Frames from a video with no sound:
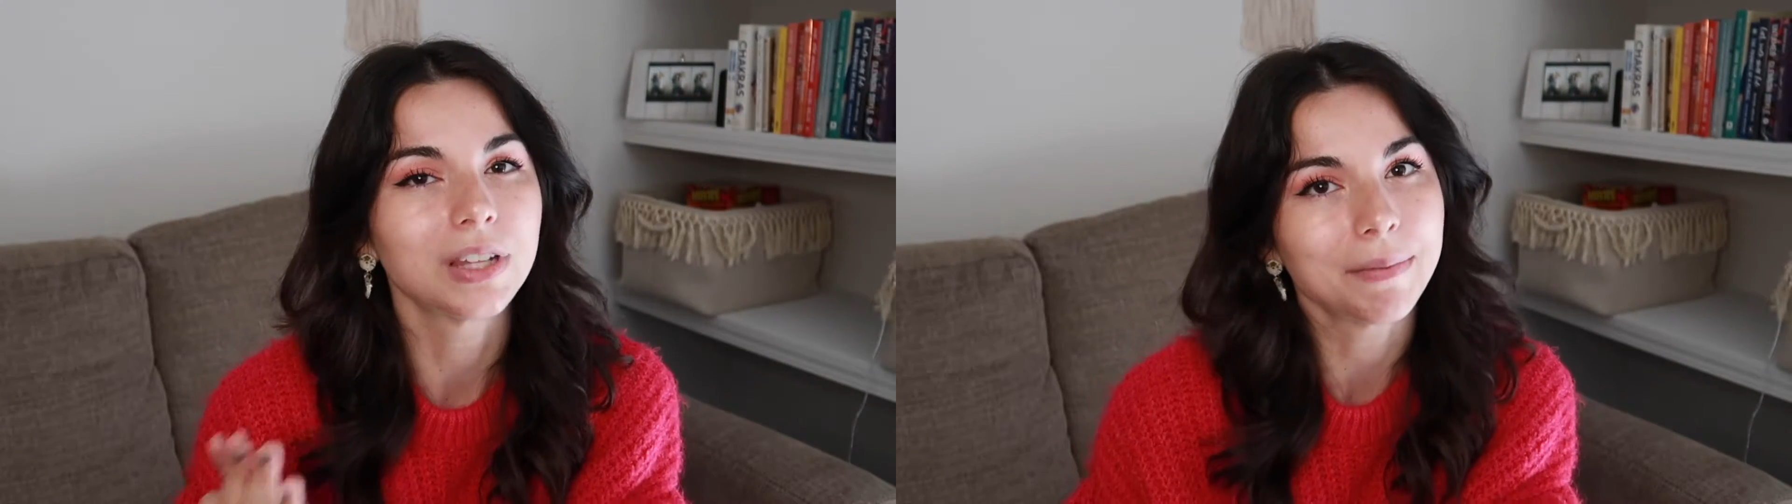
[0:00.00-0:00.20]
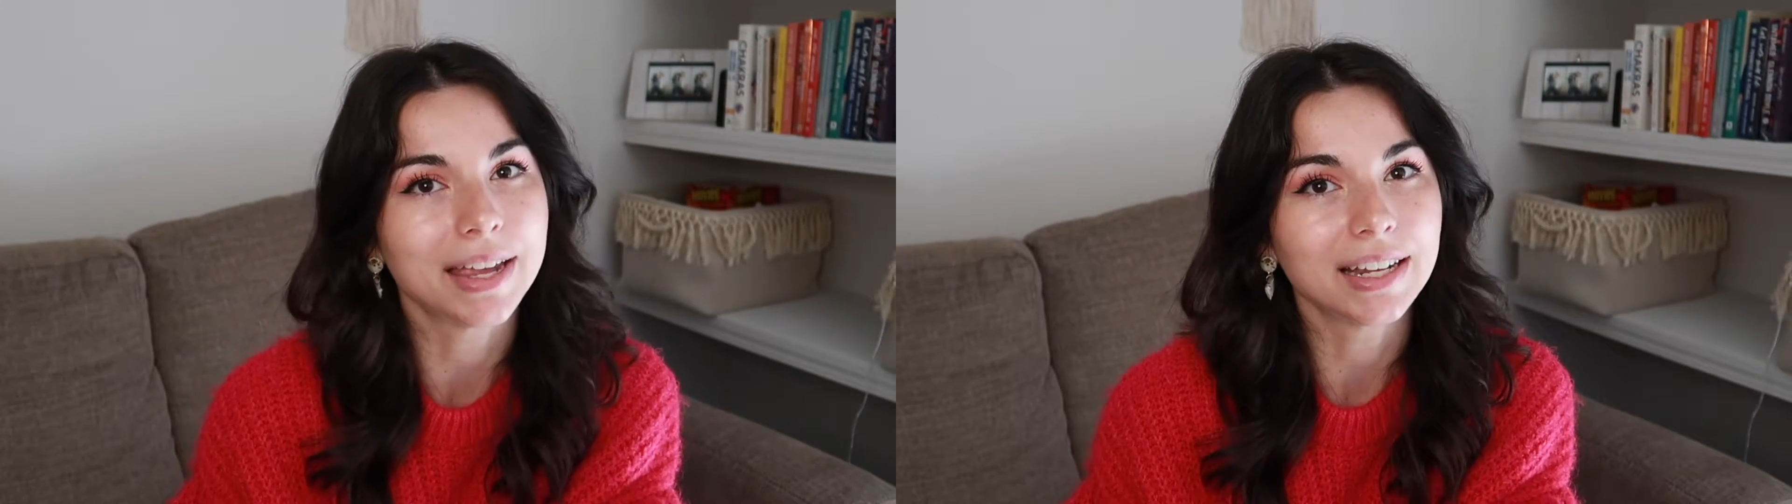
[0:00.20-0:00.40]

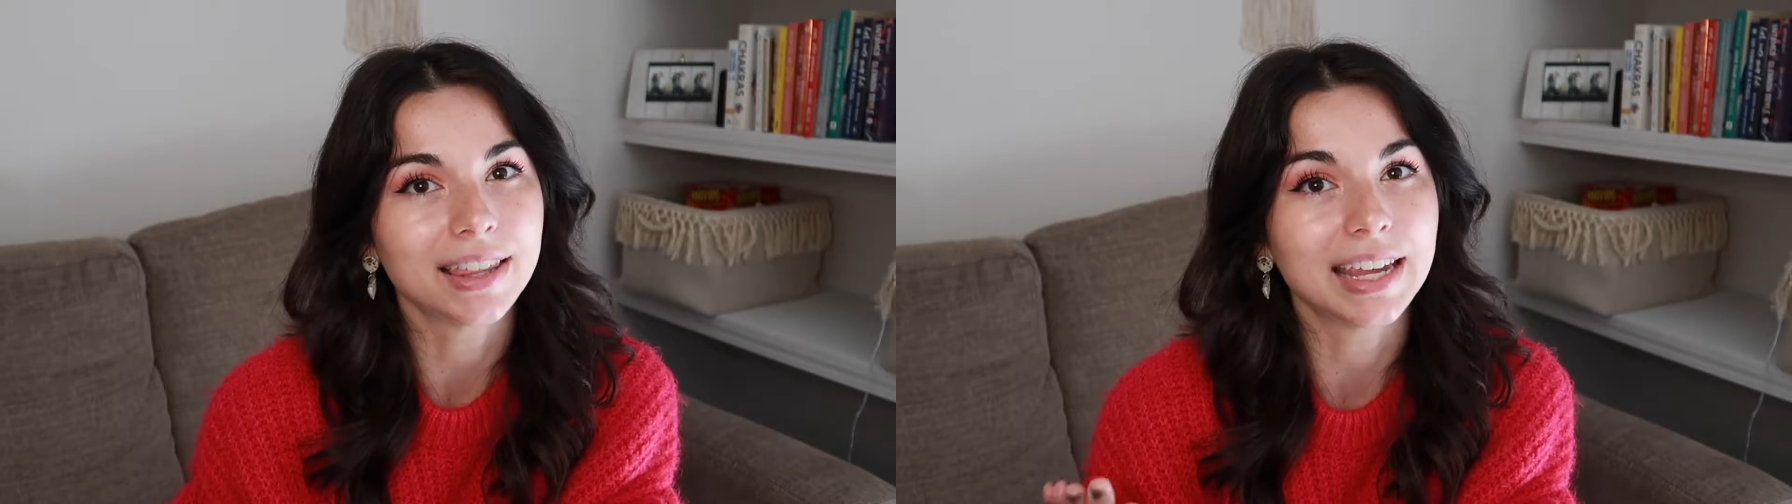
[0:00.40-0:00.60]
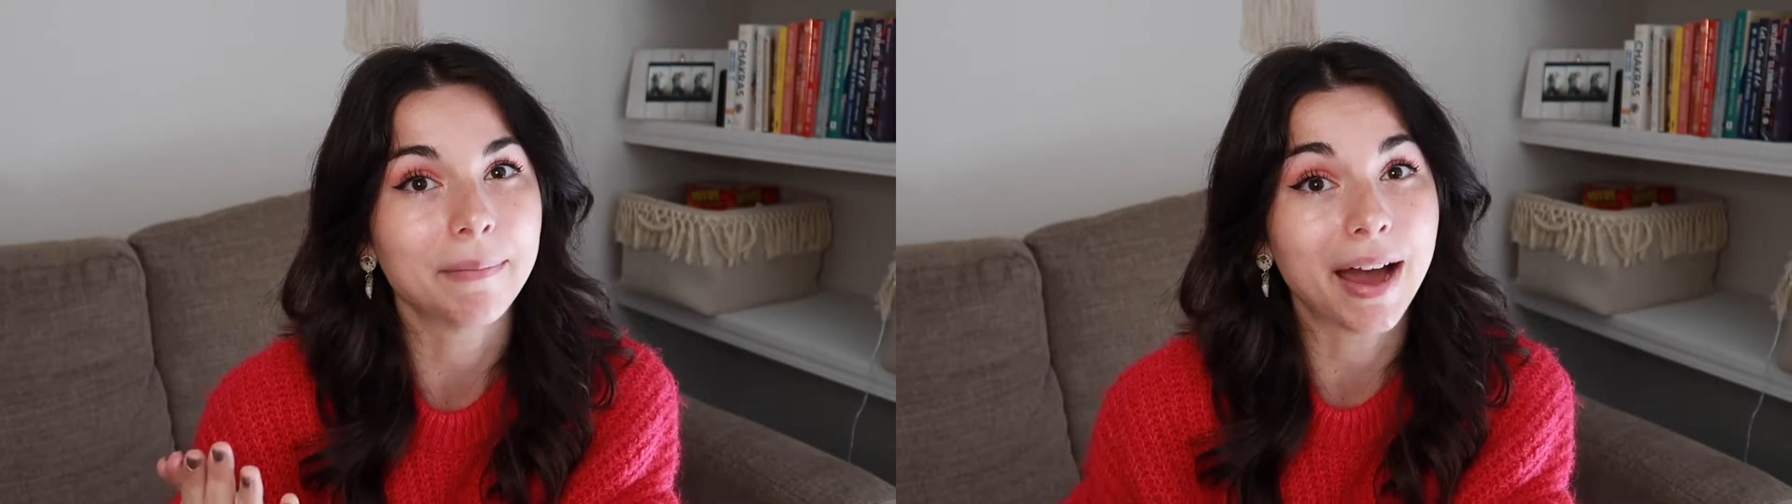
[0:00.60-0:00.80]
limit
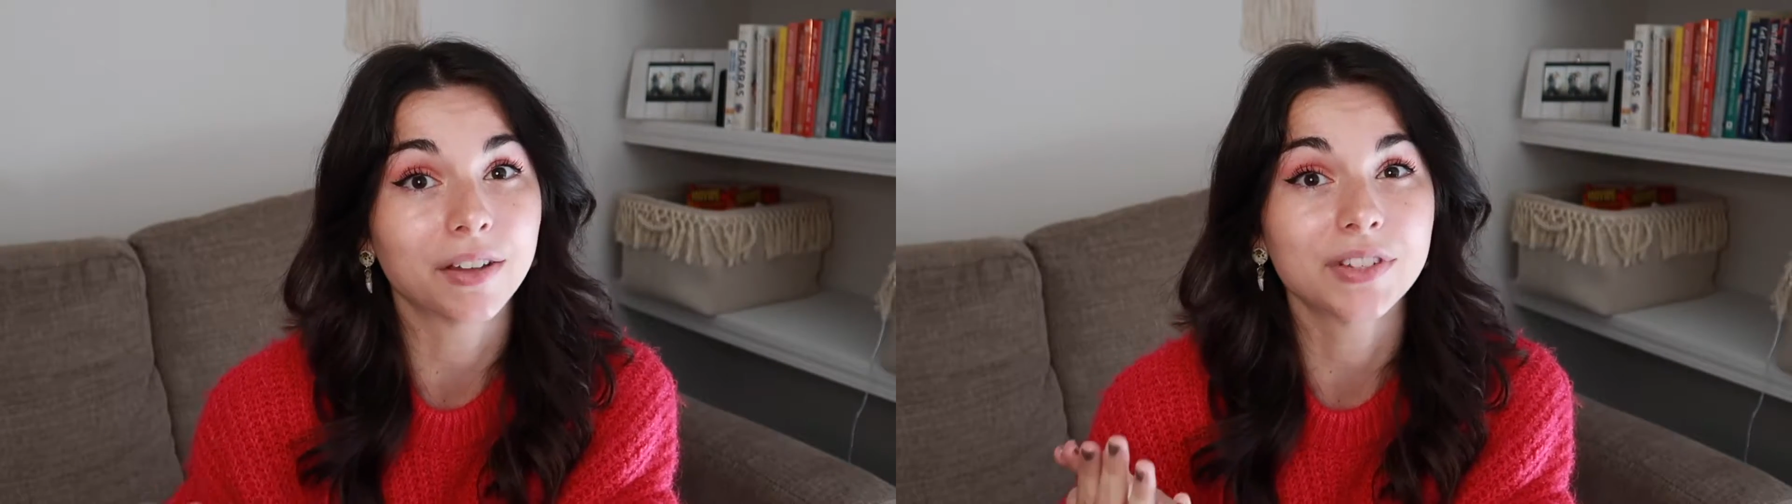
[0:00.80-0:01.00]
the amount of